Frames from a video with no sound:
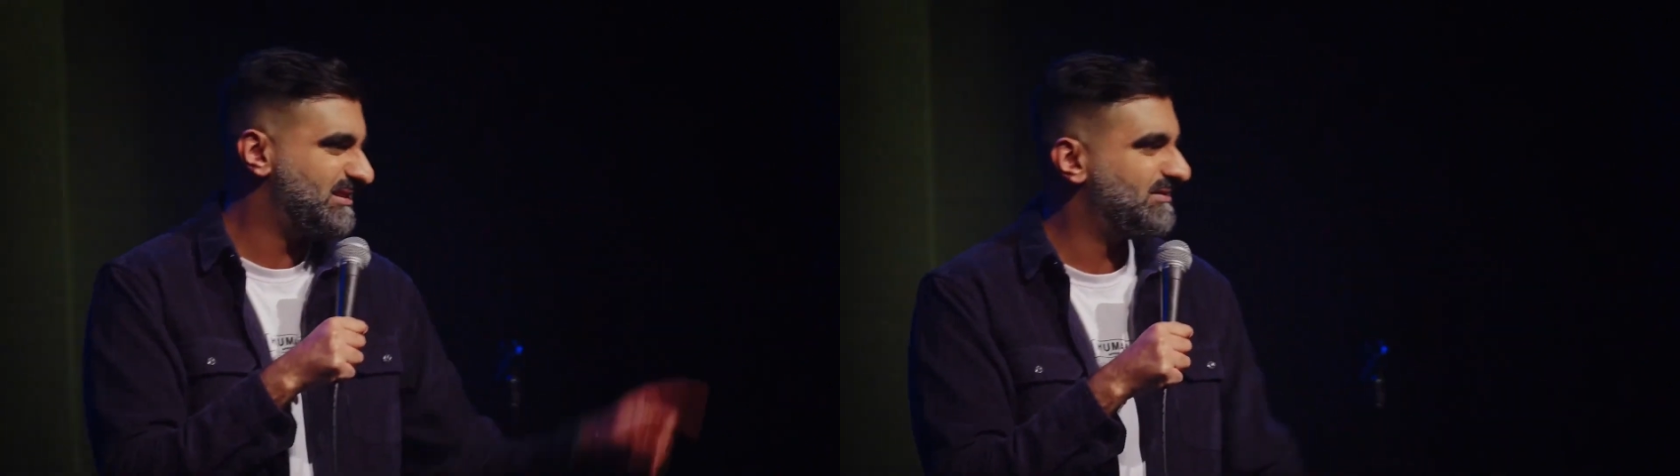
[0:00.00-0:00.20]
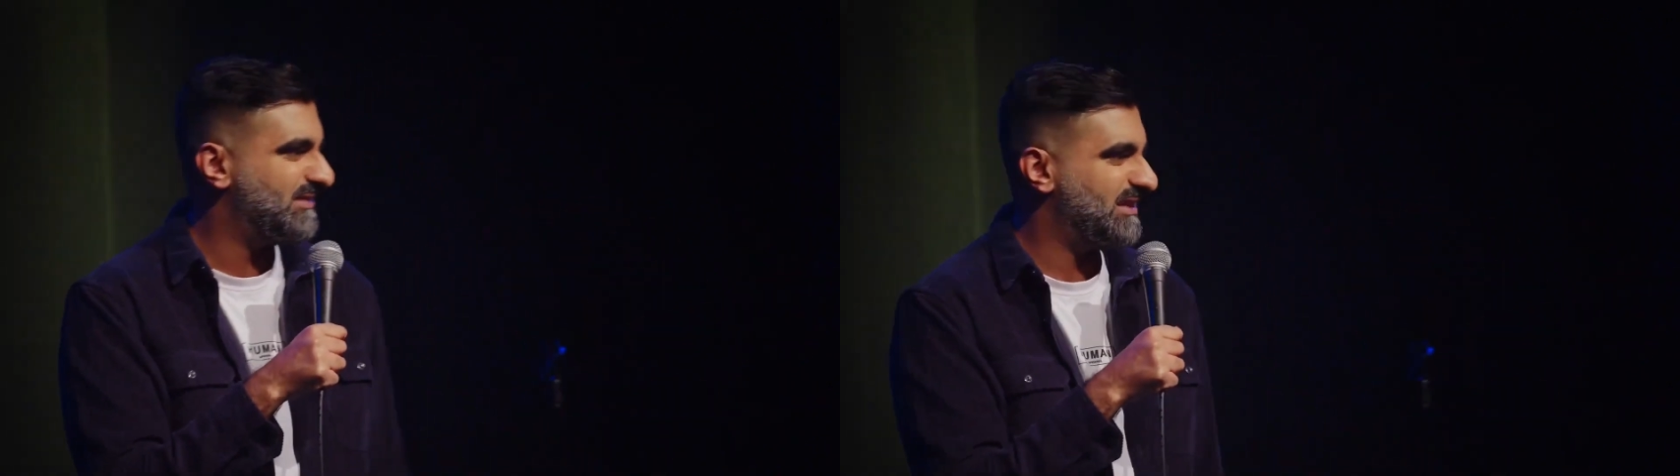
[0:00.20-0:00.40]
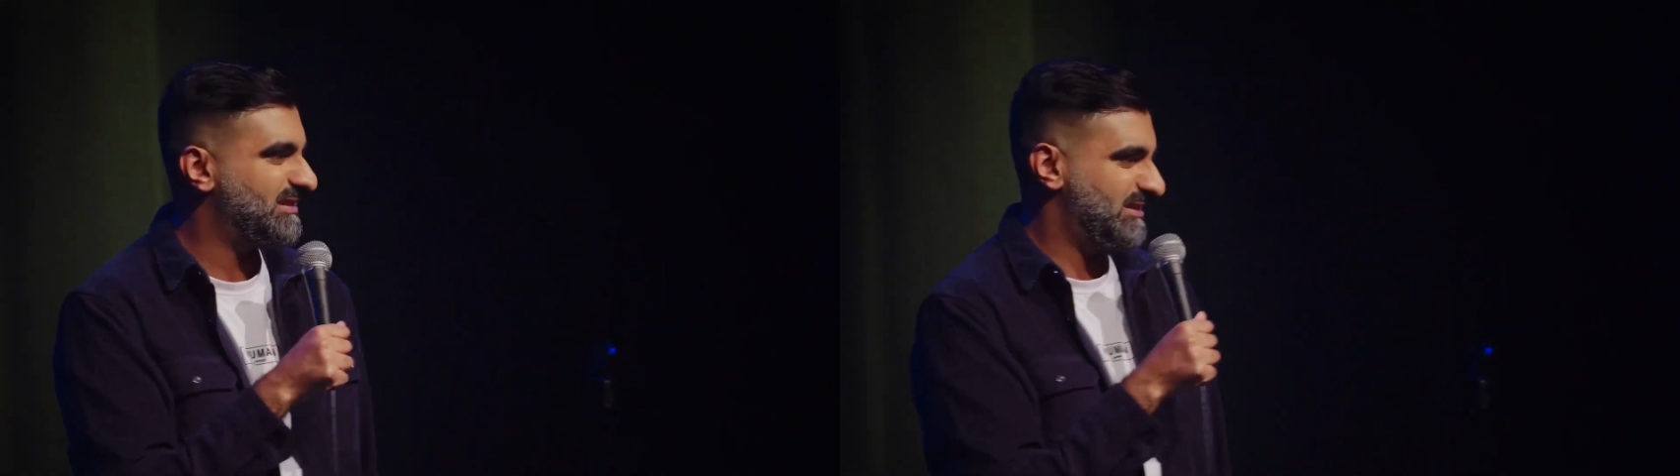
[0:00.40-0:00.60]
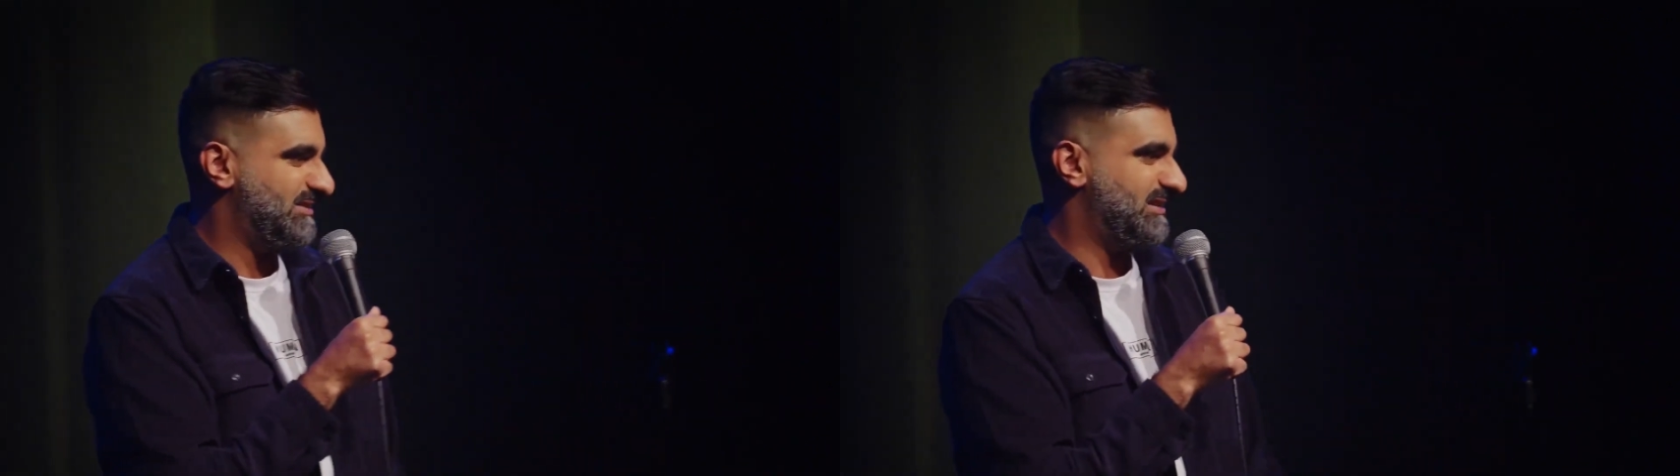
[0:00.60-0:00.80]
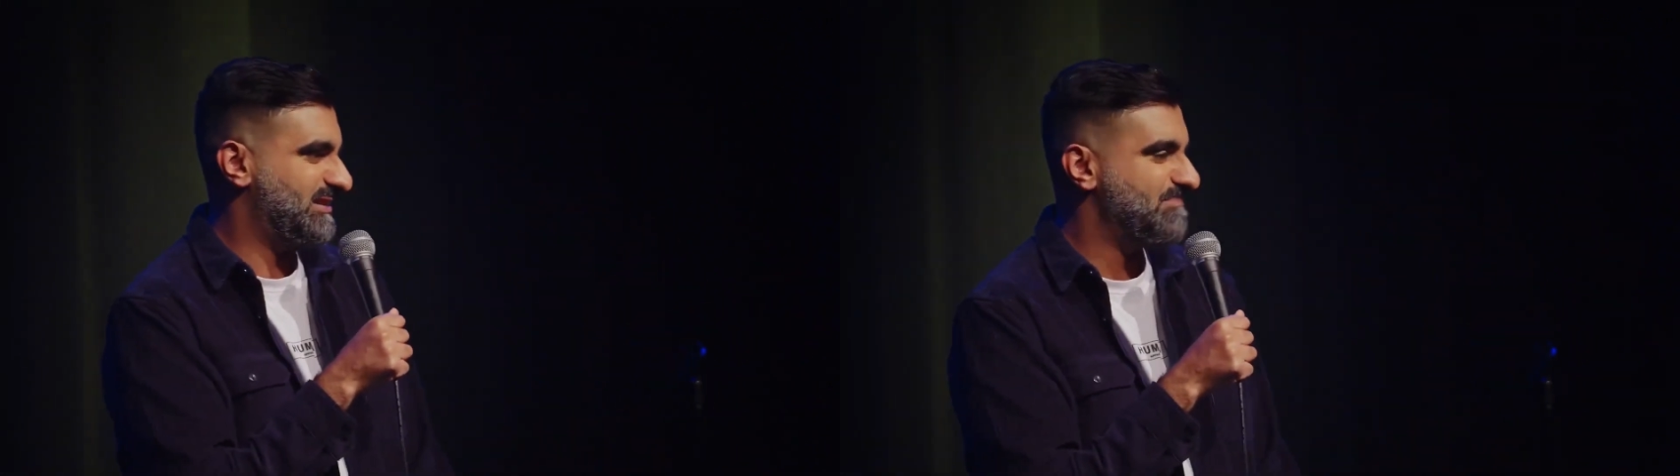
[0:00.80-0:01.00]
civilized
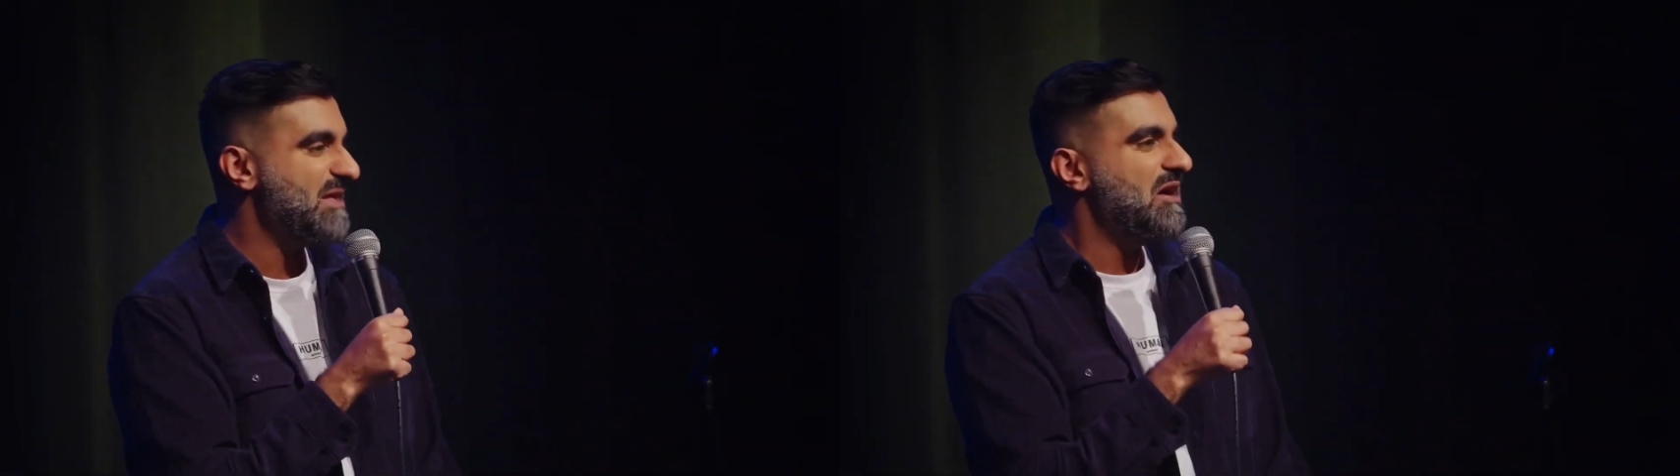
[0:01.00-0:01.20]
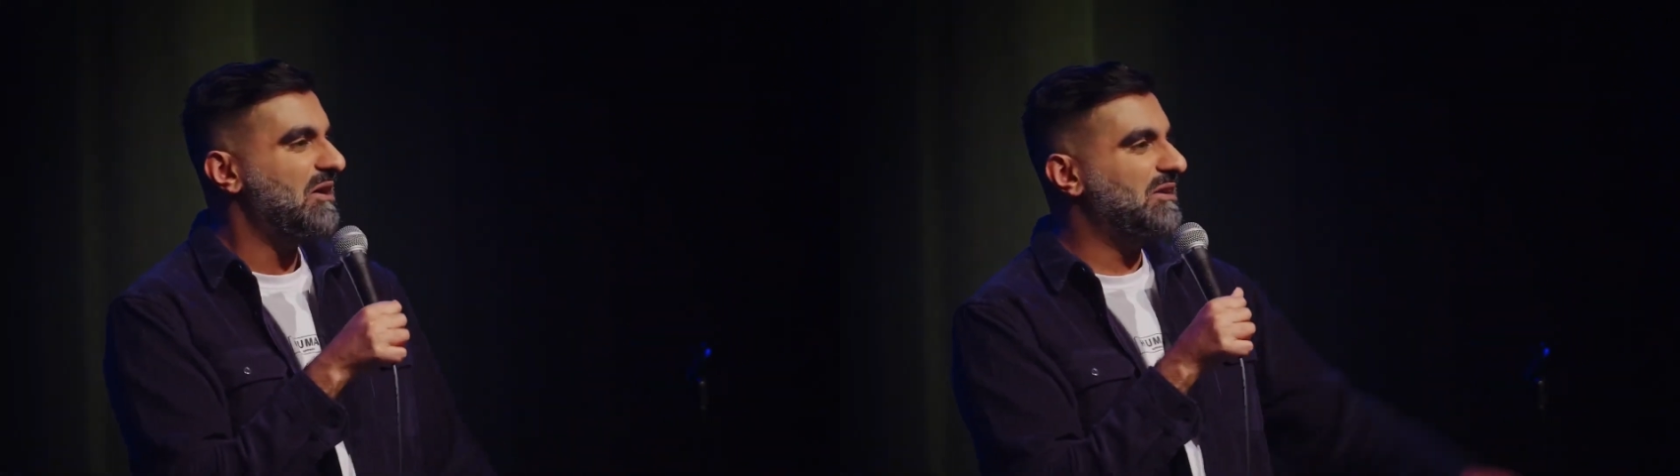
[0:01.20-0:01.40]
country, yeah.